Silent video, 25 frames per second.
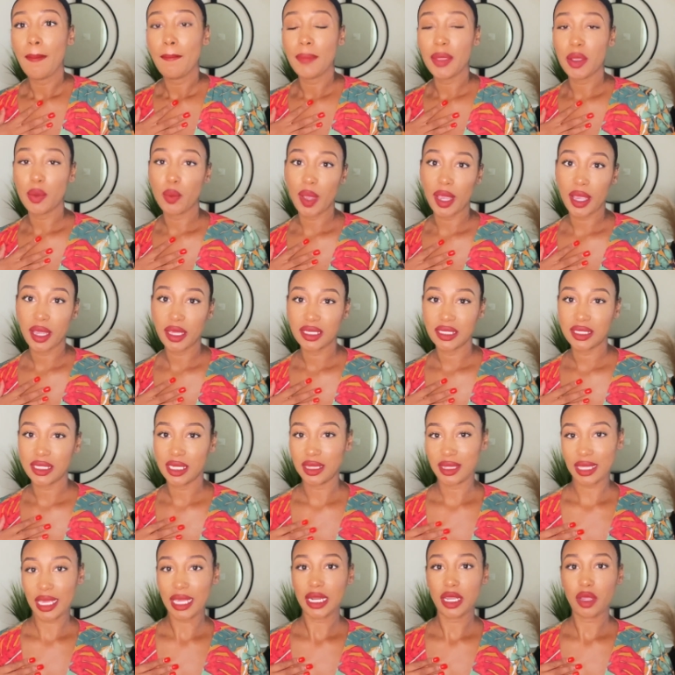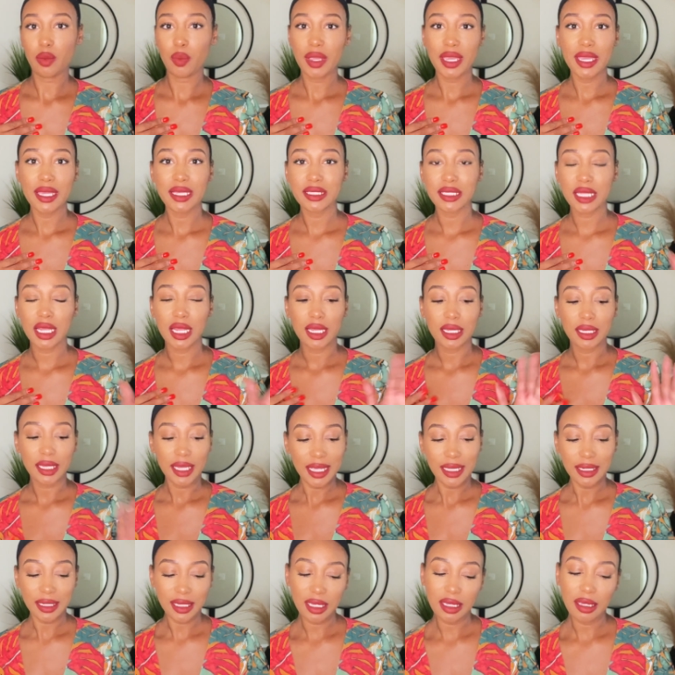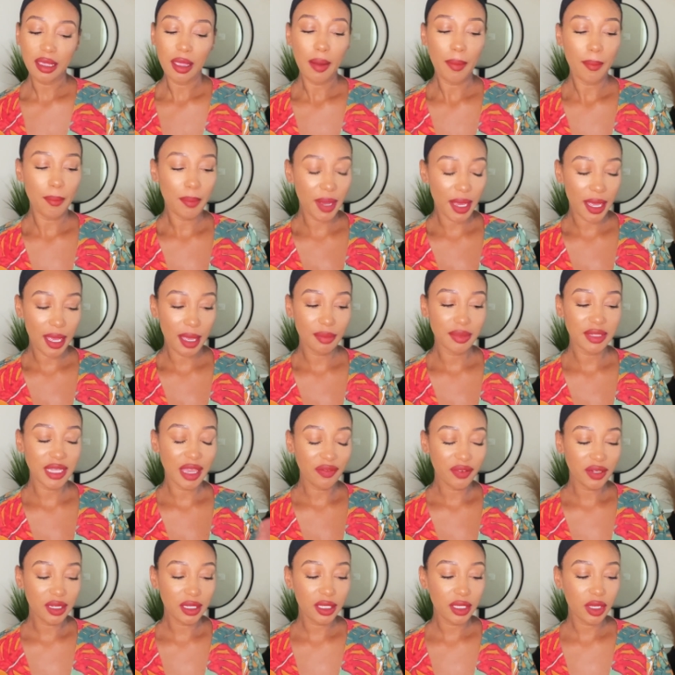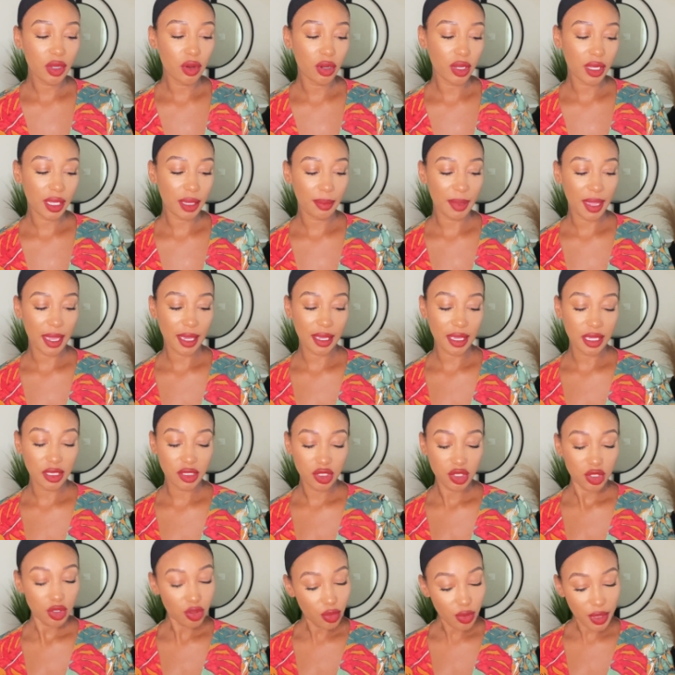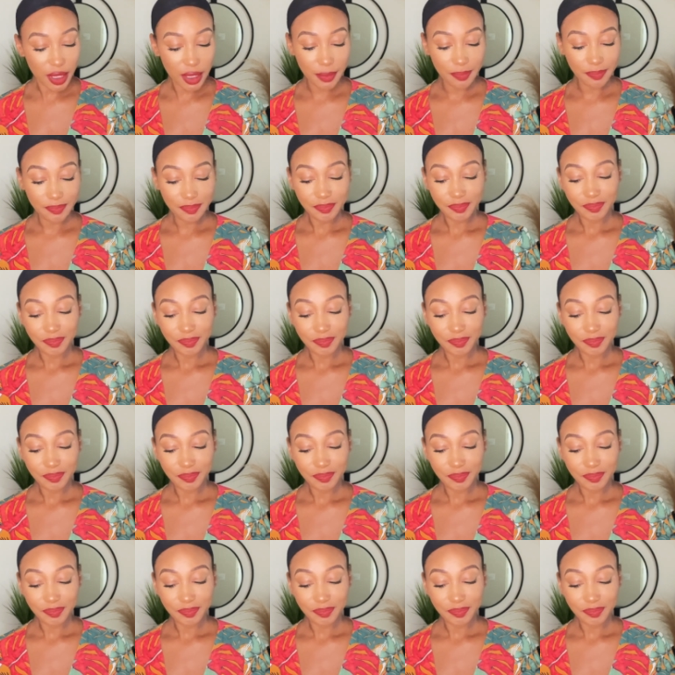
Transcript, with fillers: been wearing synthetic wigs lately, but I'm definitely going to get back into it.